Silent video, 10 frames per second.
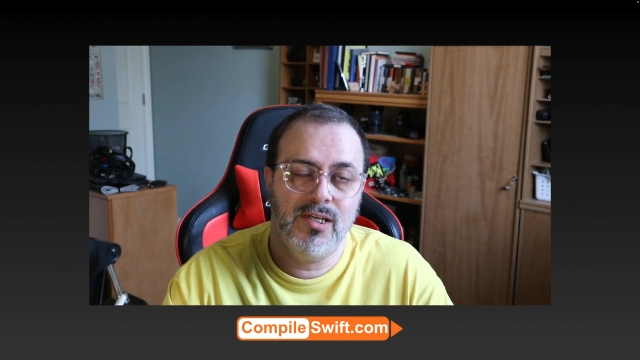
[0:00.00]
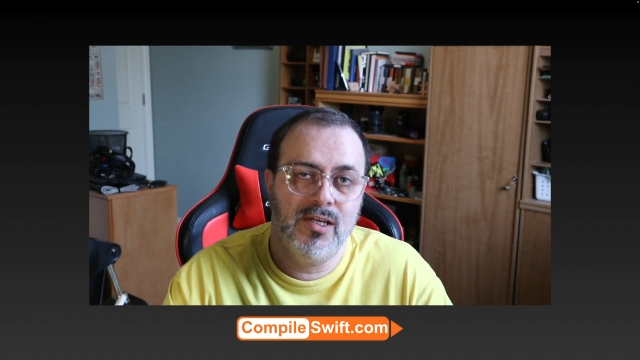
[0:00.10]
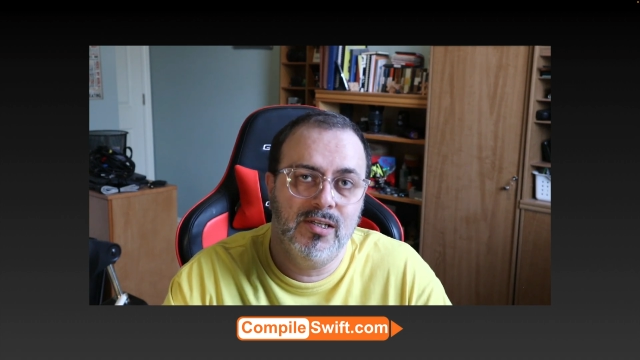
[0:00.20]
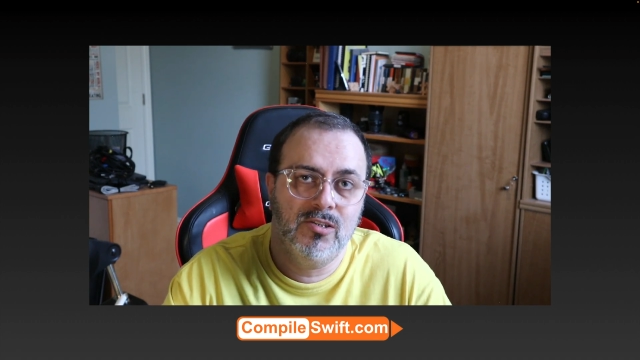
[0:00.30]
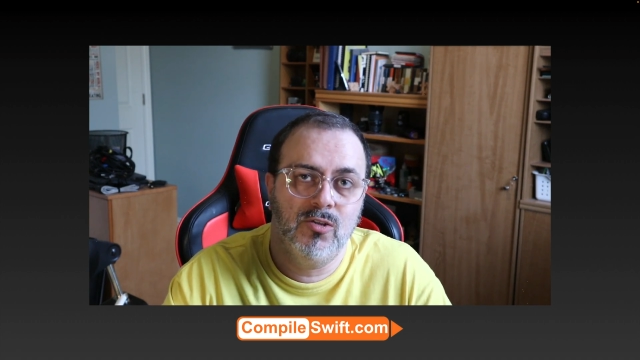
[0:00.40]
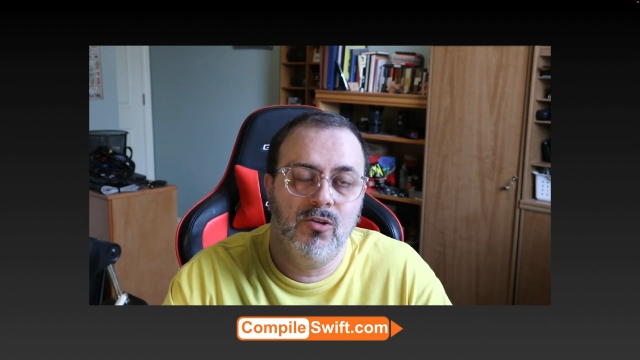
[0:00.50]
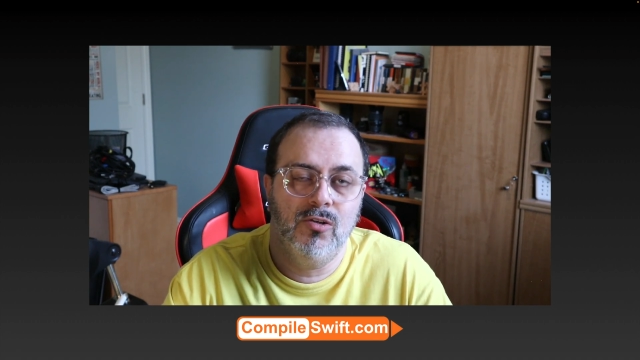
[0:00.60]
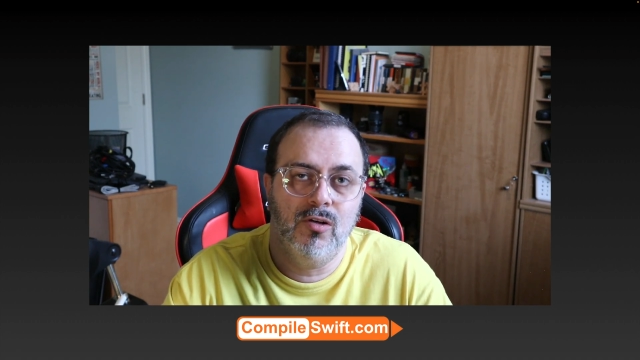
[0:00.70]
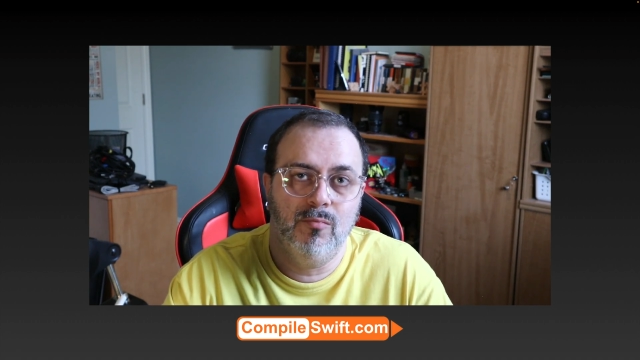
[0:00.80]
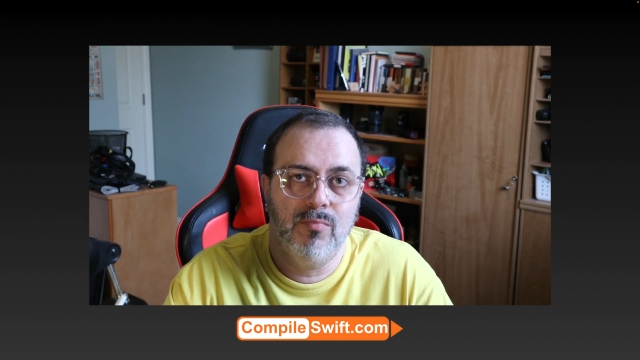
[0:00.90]
here so you're
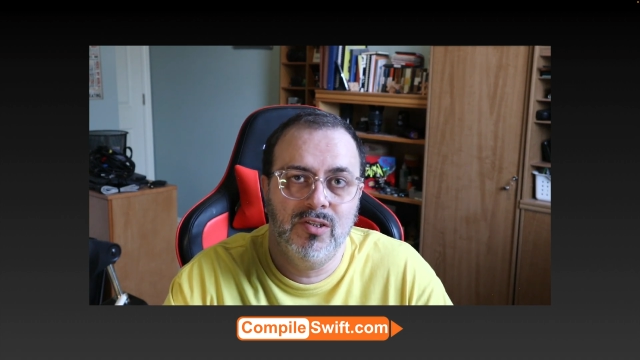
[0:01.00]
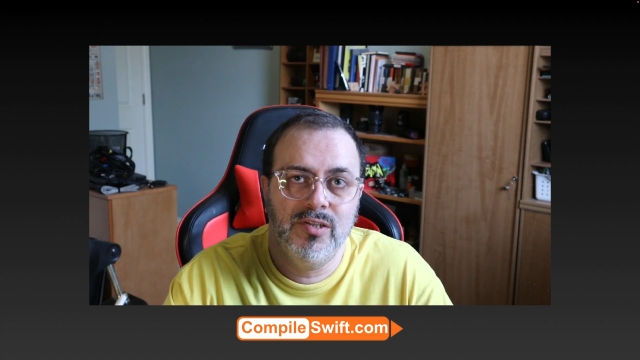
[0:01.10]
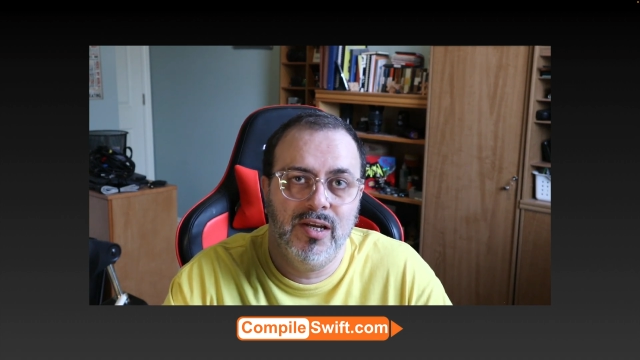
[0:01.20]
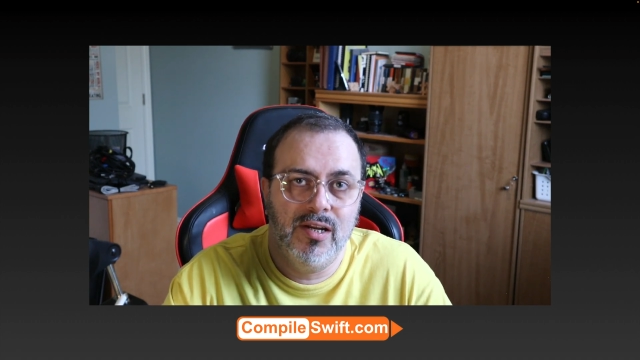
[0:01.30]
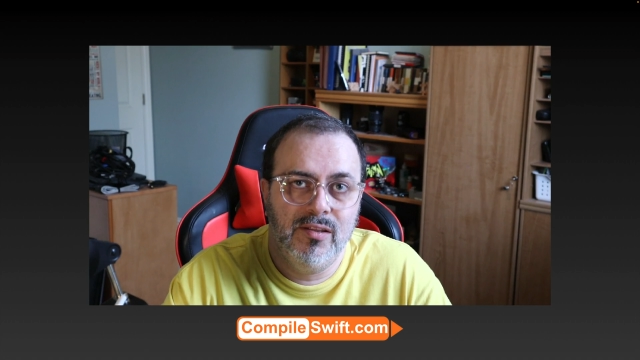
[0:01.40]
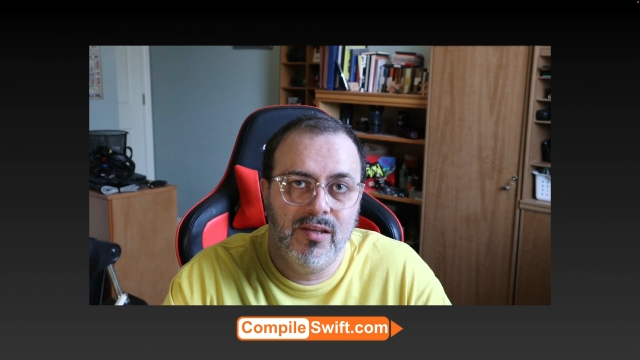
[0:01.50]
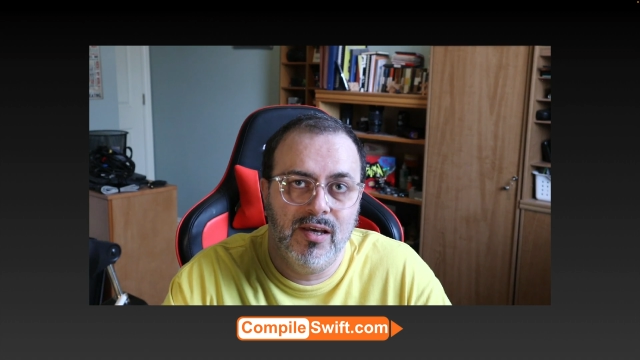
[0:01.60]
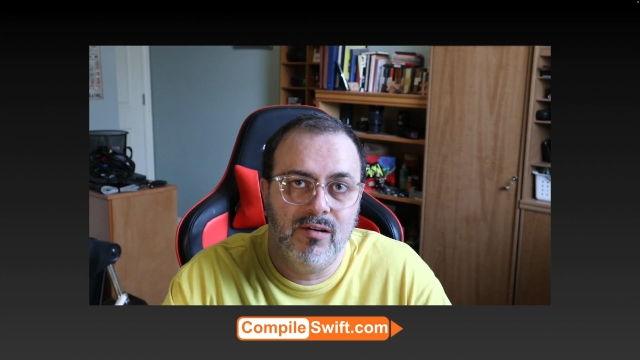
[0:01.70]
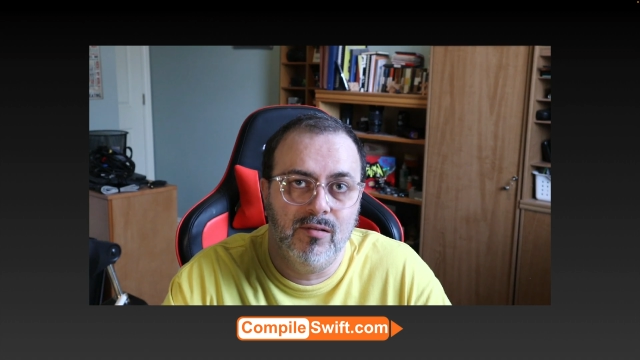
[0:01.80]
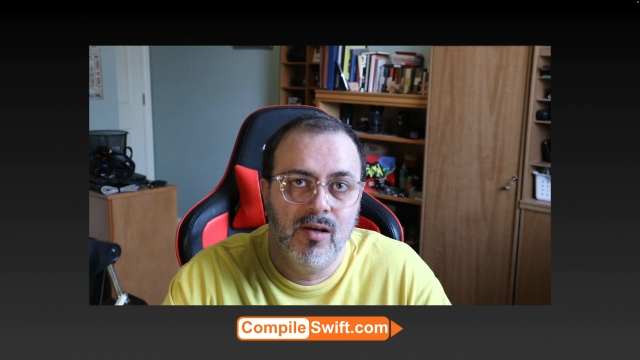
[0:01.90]
not missing anything
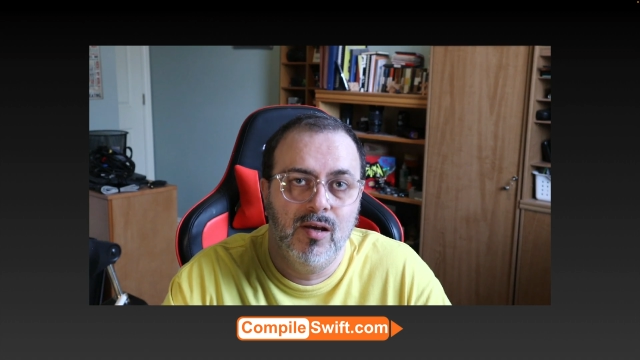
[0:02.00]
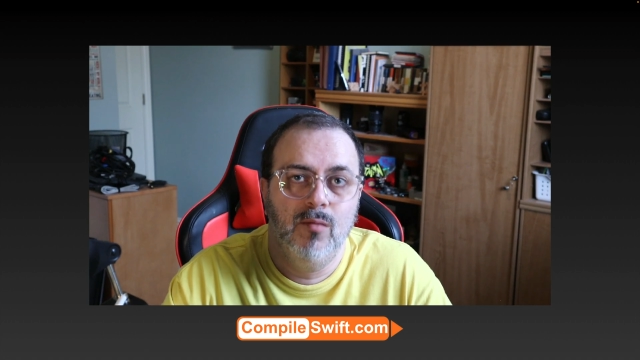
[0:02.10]
out.